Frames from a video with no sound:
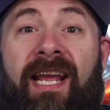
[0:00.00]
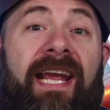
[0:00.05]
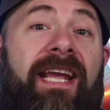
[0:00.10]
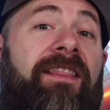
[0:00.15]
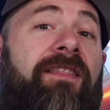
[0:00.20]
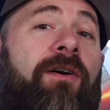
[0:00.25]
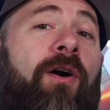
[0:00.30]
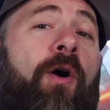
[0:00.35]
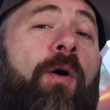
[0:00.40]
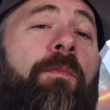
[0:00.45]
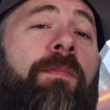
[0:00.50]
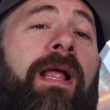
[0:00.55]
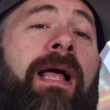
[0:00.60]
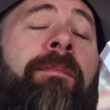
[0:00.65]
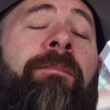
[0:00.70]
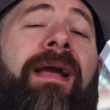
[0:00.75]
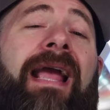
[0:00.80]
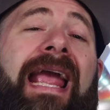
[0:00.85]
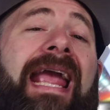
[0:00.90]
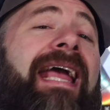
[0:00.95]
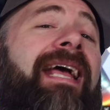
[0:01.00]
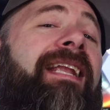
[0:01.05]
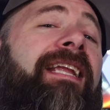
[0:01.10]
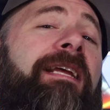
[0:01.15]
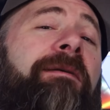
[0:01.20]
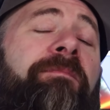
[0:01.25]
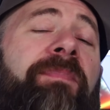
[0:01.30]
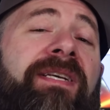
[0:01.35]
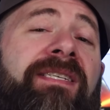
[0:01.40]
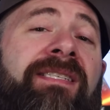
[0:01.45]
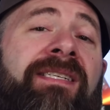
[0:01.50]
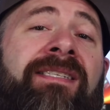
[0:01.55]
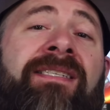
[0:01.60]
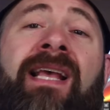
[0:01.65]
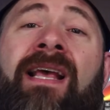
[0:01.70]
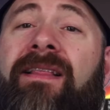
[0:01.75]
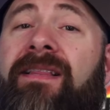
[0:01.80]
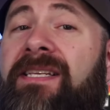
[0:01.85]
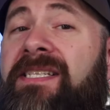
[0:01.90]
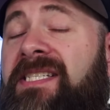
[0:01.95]
In the home lab and in business,
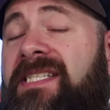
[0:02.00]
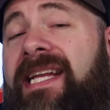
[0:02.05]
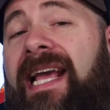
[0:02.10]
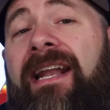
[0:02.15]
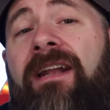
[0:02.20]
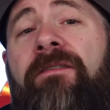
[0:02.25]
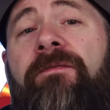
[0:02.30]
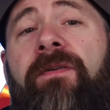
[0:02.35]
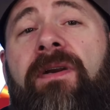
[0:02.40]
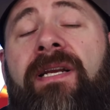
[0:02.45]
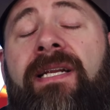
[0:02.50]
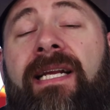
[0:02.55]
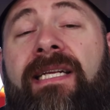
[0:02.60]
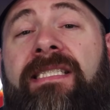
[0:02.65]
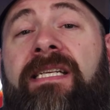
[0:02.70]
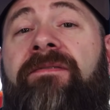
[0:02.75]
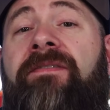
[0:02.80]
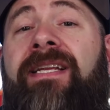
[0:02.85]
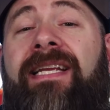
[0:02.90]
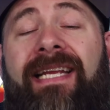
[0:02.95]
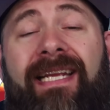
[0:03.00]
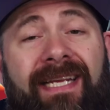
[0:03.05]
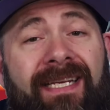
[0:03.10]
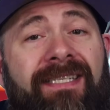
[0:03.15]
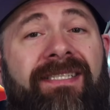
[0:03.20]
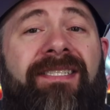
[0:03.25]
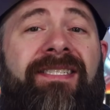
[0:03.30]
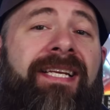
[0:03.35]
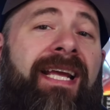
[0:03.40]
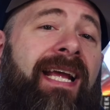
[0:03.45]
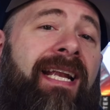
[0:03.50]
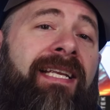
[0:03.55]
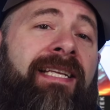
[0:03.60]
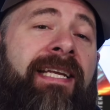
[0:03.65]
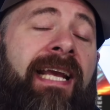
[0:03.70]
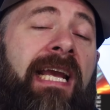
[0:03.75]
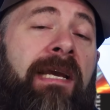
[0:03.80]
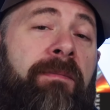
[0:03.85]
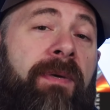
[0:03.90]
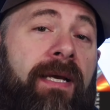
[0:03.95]
the standard for connectivity is 10
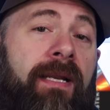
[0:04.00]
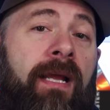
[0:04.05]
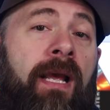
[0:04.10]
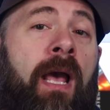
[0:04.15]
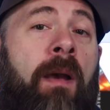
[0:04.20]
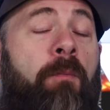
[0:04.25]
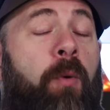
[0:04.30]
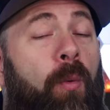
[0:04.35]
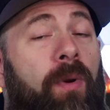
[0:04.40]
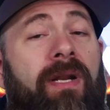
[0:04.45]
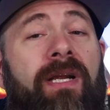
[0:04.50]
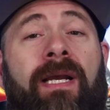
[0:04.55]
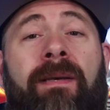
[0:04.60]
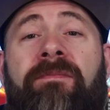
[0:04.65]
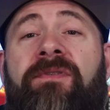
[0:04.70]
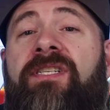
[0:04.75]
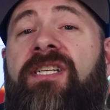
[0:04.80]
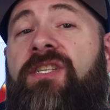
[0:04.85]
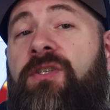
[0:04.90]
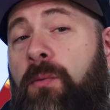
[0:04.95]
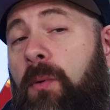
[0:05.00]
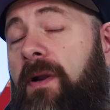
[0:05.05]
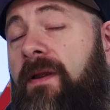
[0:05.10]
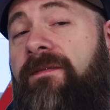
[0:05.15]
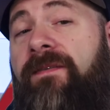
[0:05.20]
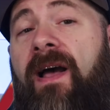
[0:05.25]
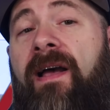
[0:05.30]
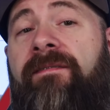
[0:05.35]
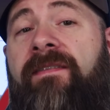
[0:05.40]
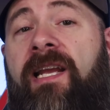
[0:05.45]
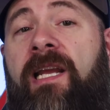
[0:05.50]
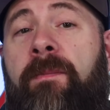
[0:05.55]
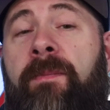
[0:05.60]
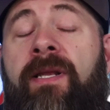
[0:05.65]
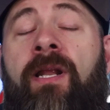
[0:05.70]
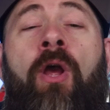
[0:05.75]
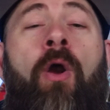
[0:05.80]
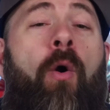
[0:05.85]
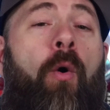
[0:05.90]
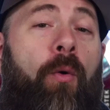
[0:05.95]
gigabit. But when it comes to 25
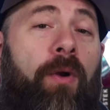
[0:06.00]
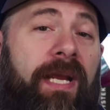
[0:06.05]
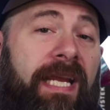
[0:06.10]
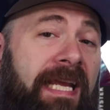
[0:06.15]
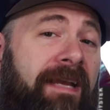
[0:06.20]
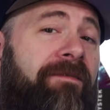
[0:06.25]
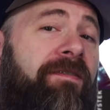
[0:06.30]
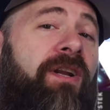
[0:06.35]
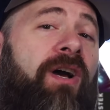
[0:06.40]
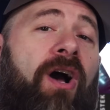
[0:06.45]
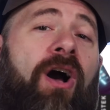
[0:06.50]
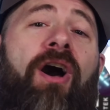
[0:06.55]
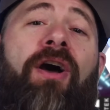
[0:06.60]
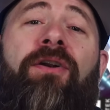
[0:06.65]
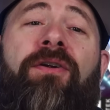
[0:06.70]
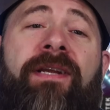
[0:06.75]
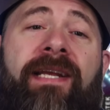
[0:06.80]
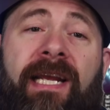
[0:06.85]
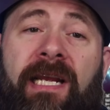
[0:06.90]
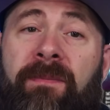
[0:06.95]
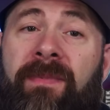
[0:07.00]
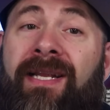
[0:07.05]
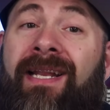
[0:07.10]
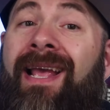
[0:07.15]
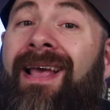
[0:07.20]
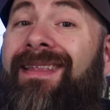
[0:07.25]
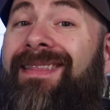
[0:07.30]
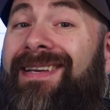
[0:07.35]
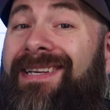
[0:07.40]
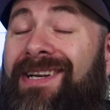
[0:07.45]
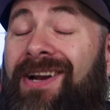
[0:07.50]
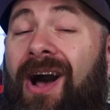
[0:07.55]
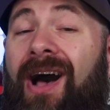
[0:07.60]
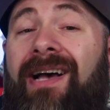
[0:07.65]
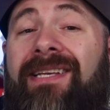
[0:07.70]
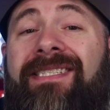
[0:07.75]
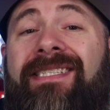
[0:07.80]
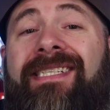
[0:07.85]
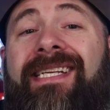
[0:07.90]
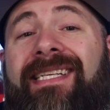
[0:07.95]
gigabit or even 100 gigabit, the
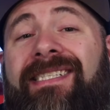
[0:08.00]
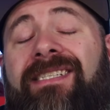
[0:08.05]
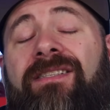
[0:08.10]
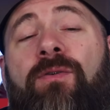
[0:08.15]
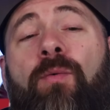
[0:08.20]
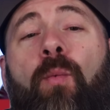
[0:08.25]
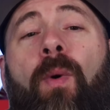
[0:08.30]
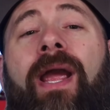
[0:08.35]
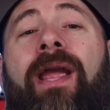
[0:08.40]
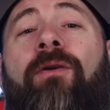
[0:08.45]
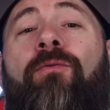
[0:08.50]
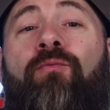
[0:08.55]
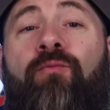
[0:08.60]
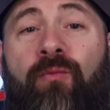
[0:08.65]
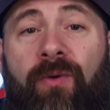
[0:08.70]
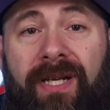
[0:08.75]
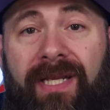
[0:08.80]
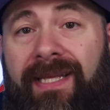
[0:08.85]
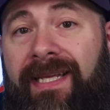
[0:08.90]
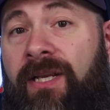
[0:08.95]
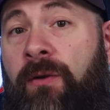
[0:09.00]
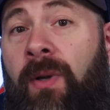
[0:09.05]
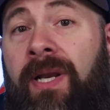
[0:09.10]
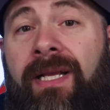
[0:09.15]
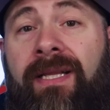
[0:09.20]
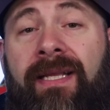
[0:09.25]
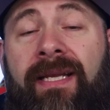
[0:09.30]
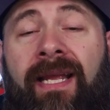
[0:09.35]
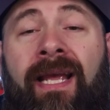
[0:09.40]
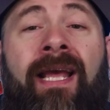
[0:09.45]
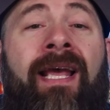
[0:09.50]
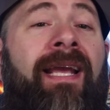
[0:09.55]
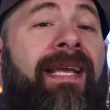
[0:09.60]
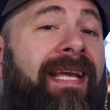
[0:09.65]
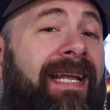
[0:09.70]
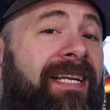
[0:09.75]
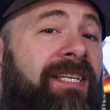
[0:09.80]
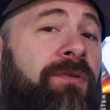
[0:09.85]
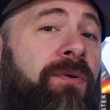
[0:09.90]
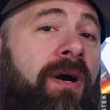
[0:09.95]
cost gets in the way really quickly.
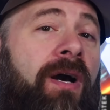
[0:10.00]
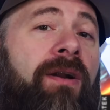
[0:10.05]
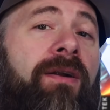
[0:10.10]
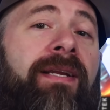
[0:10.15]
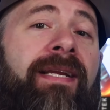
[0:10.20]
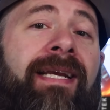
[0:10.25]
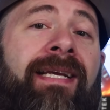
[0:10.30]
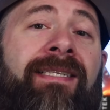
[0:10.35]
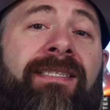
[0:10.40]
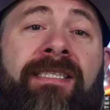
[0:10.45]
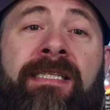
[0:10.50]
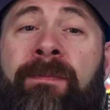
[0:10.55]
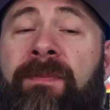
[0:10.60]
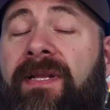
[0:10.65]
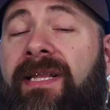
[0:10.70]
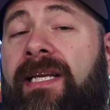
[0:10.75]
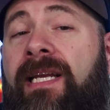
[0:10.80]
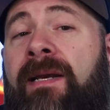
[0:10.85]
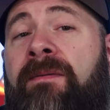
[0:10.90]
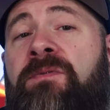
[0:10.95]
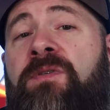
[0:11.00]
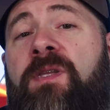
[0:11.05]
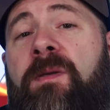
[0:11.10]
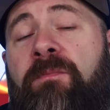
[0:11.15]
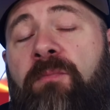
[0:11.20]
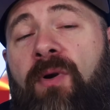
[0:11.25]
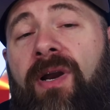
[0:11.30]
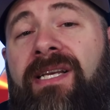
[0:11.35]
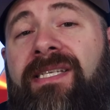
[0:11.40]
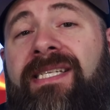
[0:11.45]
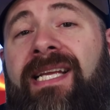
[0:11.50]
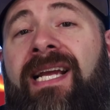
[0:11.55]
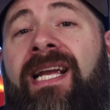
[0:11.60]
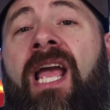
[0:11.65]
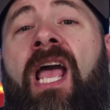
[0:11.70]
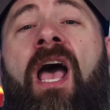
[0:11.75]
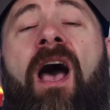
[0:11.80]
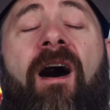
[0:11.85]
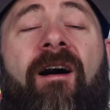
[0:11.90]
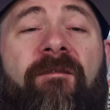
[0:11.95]
Getting to 100 gigs typically comes with a price tag
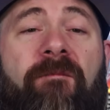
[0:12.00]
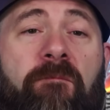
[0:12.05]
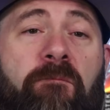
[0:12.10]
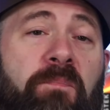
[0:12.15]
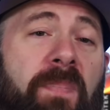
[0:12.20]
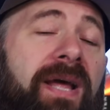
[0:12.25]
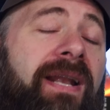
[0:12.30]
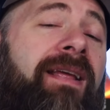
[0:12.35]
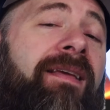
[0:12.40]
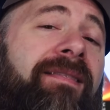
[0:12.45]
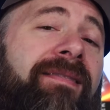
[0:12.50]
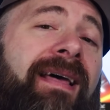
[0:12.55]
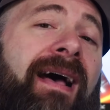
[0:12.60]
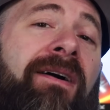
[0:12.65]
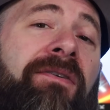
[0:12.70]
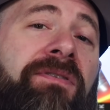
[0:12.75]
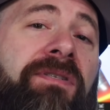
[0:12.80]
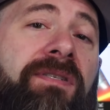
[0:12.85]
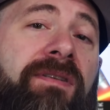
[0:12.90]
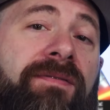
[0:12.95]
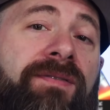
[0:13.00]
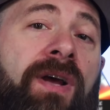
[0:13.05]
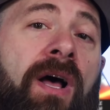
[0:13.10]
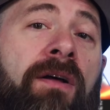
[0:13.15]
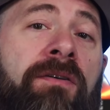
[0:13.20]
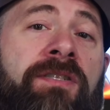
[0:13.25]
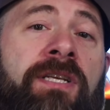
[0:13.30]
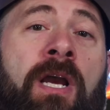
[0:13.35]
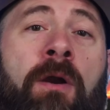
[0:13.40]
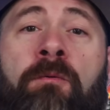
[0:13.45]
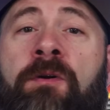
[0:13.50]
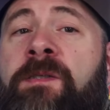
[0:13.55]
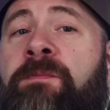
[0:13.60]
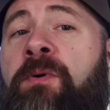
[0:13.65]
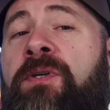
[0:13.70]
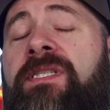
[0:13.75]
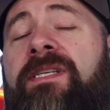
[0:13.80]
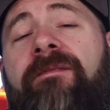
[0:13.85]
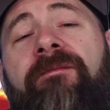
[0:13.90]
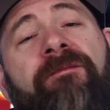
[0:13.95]
of many thousands of dollars, which
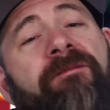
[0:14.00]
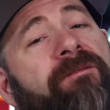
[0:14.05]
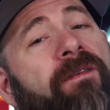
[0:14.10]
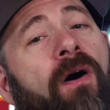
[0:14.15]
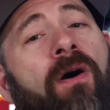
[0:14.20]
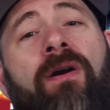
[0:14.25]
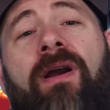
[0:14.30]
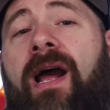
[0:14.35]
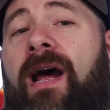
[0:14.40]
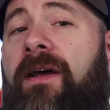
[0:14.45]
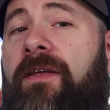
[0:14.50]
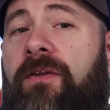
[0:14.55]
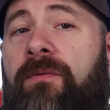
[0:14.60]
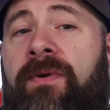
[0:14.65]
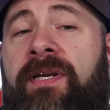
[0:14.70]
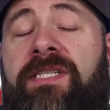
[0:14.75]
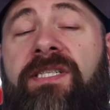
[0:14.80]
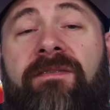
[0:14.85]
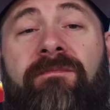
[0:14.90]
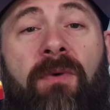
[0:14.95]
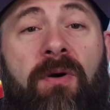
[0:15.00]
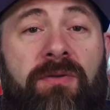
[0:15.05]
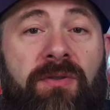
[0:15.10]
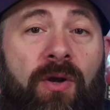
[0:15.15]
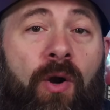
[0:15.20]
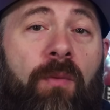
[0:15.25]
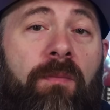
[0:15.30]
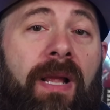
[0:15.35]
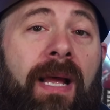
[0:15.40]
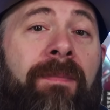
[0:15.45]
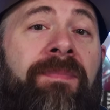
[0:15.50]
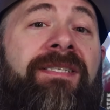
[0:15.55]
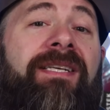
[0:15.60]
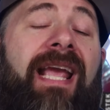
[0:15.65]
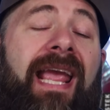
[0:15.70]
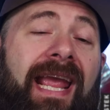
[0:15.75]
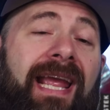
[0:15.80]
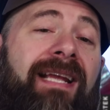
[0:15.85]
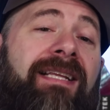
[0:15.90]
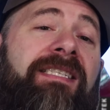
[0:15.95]
puts it far out of the reach of most home labs
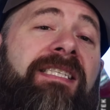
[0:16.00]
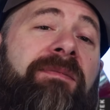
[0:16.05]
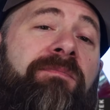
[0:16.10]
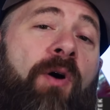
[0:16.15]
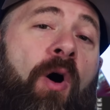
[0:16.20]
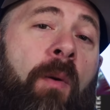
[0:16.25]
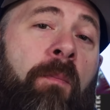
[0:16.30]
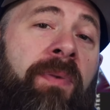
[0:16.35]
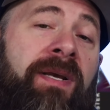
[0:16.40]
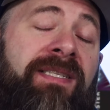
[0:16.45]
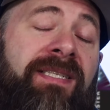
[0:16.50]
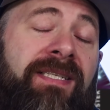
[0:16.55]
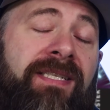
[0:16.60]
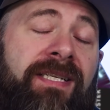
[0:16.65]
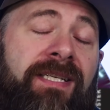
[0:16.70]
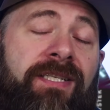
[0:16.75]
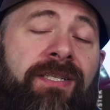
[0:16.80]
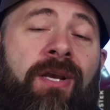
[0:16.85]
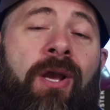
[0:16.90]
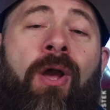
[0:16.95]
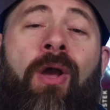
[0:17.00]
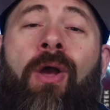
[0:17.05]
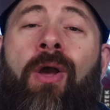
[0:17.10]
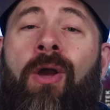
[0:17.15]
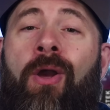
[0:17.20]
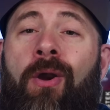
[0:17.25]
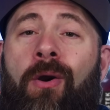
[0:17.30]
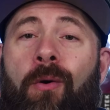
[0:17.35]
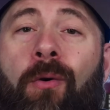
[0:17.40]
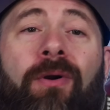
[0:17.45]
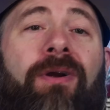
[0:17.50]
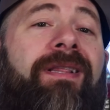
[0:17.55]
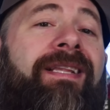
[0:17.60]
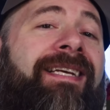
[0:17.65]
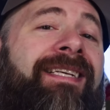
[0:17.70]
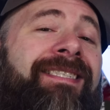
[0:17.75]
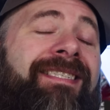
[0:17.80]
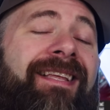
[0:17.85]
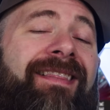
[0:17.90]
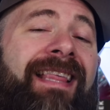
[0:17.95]
and small businesses. Or at
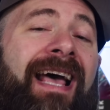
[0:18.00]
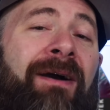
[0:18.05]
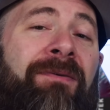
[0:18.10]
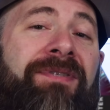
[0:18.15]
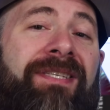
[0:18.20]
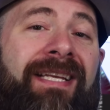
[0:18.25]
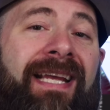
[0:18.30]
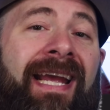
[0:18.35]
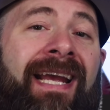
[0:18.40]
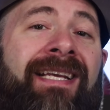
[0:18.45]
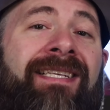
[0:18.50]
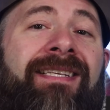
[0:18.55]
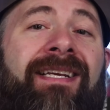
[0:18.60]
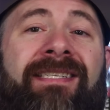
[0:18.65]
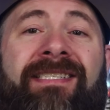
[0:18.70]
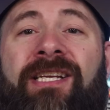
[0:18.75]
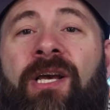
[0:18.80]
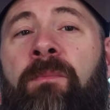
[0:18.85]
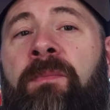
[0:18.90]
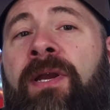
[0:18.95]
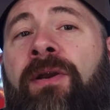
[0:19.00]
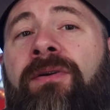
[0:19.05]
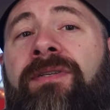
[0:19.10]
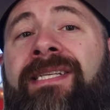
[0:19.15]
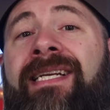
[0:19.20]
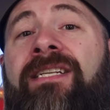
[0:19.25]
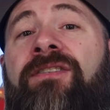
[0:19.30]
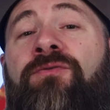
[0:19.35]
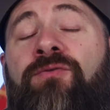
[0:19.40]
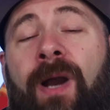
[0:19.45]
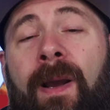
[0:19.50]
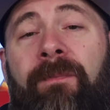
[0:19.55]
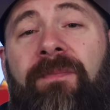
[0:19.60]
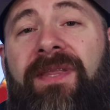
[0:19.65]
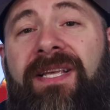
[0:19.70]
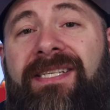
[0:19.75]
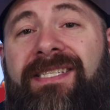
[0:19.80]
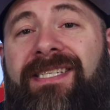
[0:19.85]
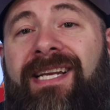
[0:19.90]
least that was the case until Mikrotik dropped this